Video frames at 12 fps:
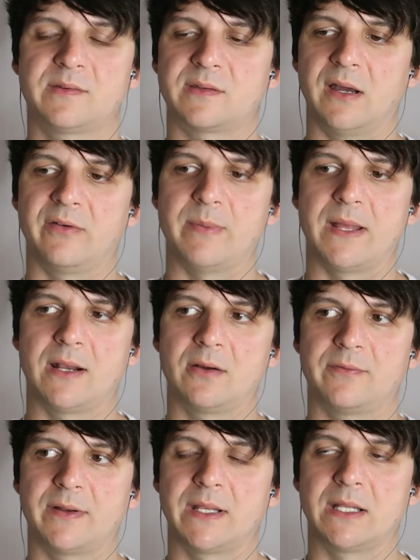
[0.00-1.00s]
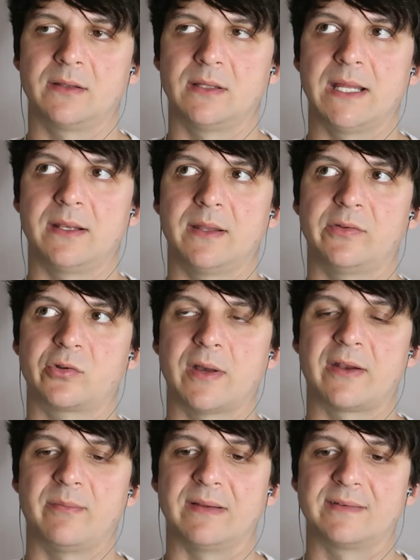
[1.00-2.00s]
tough, man. I don't know if I didn't let Nezuko
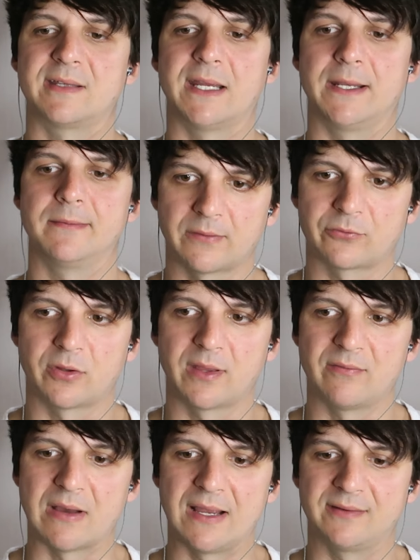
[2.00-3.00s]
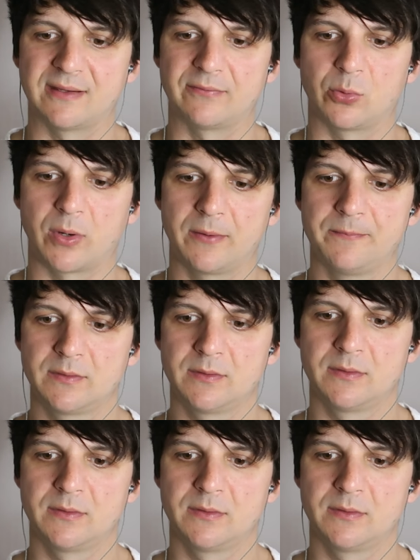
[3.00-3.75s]
out of my sight. After all, they have eyes everywhere.